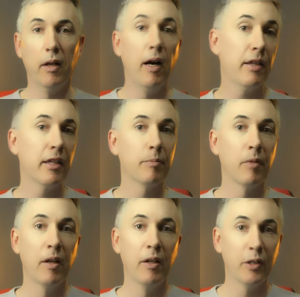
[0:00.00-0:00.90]
Hi there,
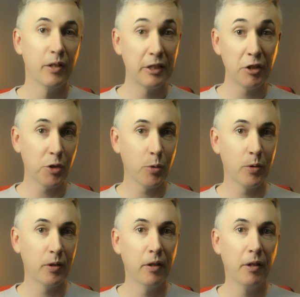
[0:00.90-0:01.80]
this is
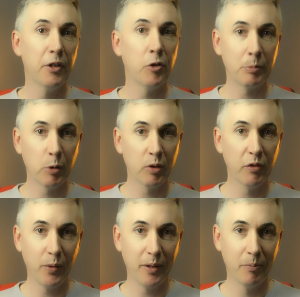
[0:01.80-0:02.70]
Shan, the Honest Book
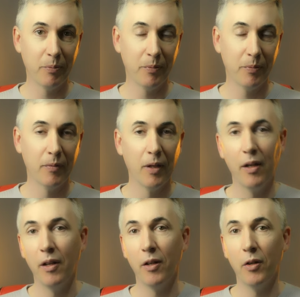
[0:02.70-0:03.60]
Reviewer.
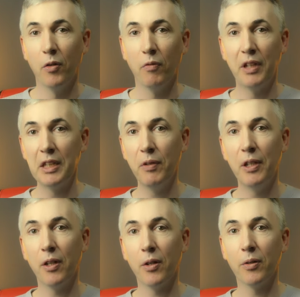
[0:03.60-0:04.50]
For this
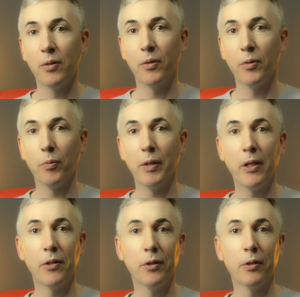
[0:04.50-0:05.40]
video, we're
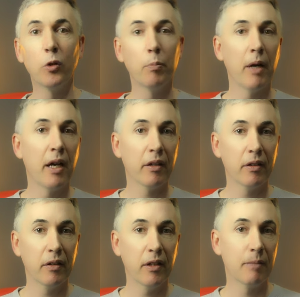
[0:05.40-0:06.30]
going to look back
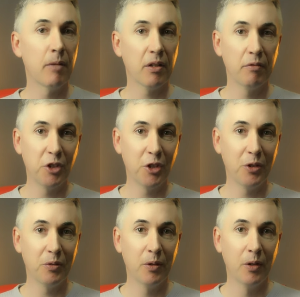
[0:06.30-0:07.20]
at the month of
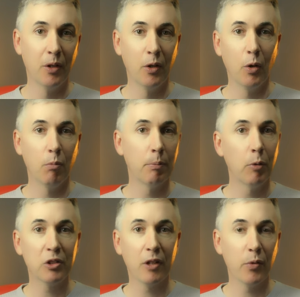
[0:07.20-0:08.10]
June, what
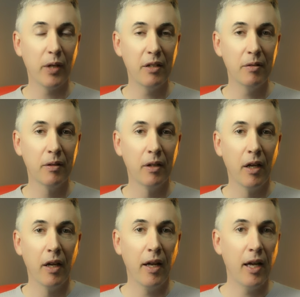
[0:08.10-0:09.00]
books I read,
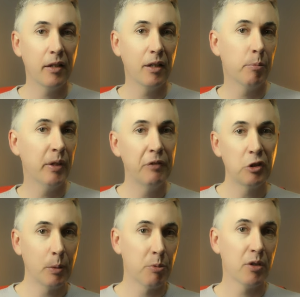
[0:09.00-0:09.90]
and a brief
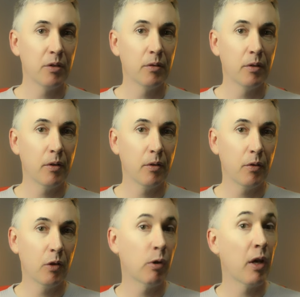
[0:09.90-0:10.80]
description
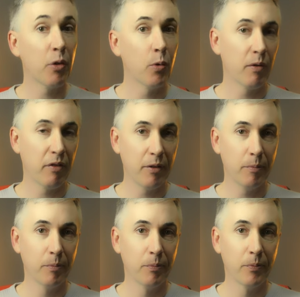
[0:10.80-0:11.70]
of what I thought of them.